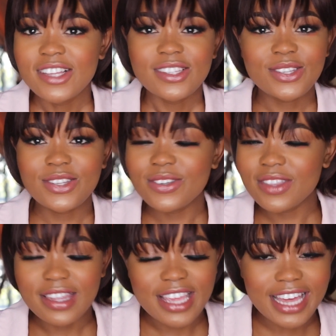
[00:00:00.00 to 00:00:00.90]
to
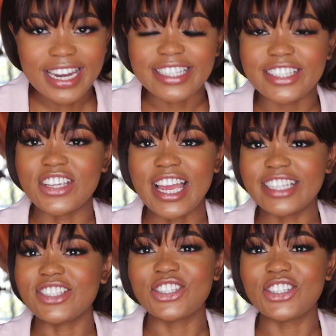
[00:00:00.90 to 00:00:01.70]
the nearest Chinese